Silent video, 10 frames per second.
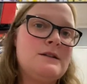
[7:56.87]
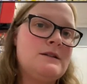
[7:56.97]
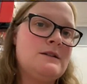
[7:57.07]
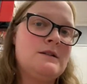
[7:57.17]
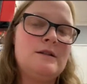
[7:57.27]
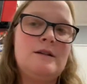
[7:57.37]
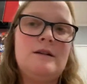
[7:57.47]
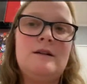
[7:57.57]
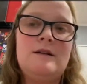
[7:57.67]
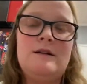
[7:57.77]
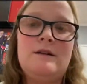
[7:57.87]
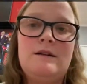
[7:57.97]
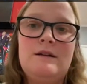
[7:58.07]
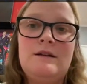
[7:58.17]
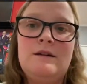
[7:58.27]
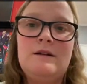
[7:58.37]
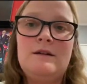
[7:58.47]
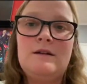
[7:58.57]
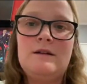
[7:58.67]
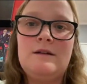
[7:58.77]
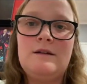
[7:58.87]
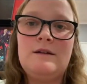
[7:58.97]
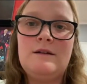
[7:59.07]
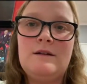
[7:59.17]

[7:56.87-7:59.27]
Nothing is said.